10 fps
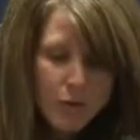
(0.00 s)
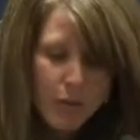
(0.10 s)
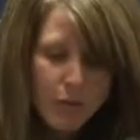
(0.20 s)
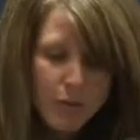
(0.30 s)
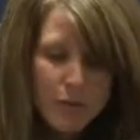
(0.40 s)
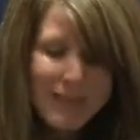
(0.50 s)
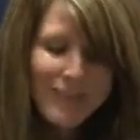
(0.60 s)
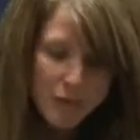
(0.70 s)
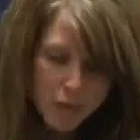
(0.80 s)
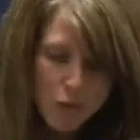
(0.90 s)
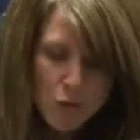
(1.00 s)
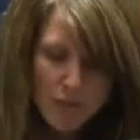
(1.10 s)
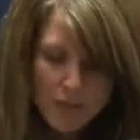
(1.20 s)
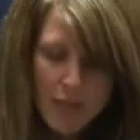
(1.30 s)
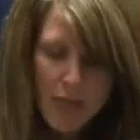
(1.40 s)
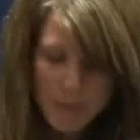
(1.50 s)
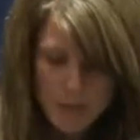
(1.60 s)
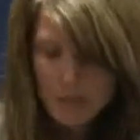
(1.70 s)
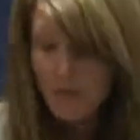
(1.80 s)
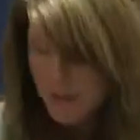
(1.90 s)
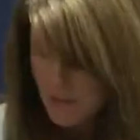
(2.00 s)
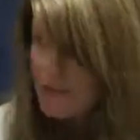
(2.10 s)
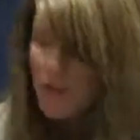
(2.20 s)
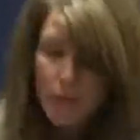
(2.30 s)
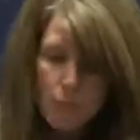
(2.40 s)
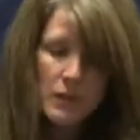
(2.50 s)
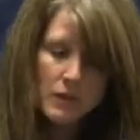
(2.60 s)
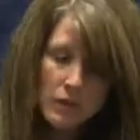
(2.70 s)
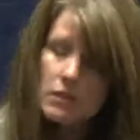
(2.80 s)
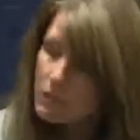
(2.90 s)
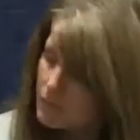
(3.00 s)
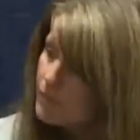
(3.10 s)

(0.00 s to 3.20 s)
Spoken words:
them from the execution and the campaign flighting side of the business.